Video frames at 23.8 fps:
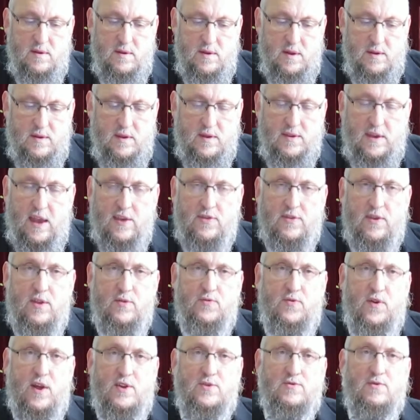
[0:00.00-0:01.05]
In the days of the
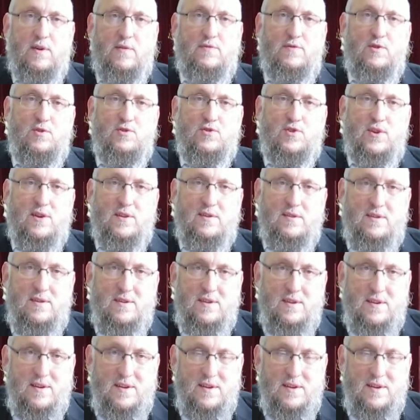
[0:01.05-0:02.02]
French Revolution,